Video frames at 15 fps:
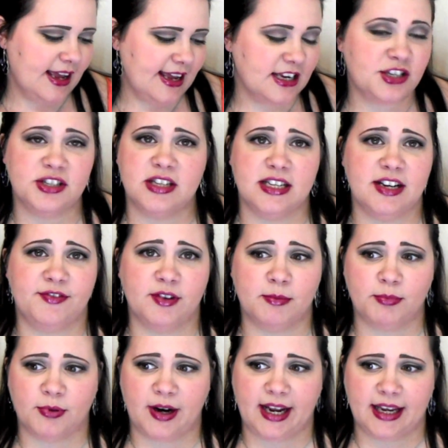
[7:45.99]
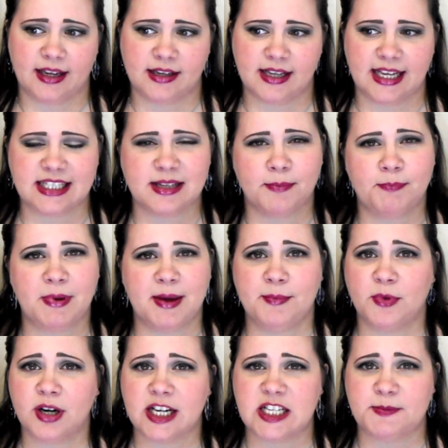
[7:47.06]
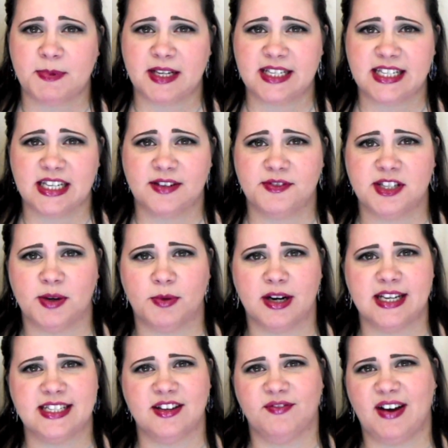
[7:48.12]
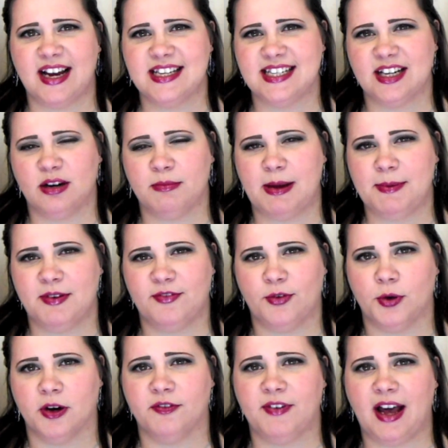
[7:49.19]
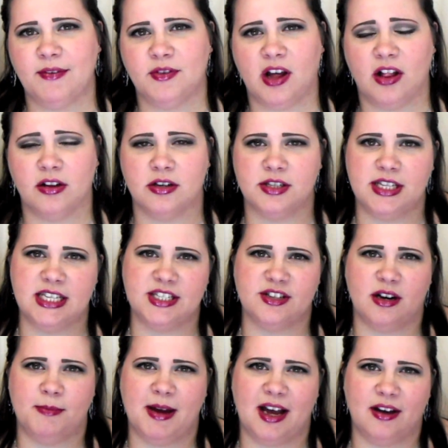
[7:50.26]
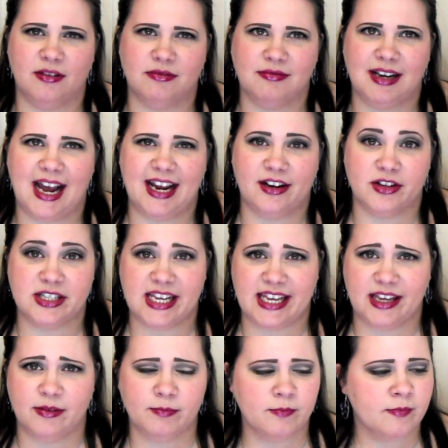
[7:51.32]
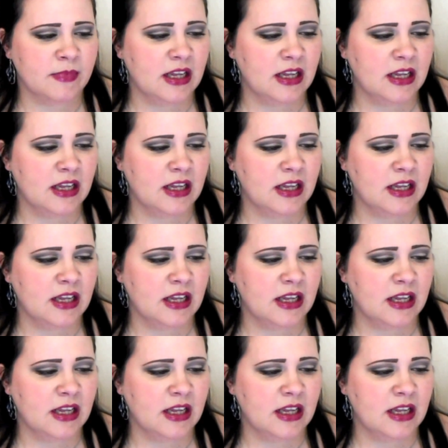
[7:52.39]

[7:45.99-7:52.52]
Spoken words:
It's just a different brand. It's a bit more expensive, so whereas the Visine are maybe $4 or $5, these are about $9 or $10.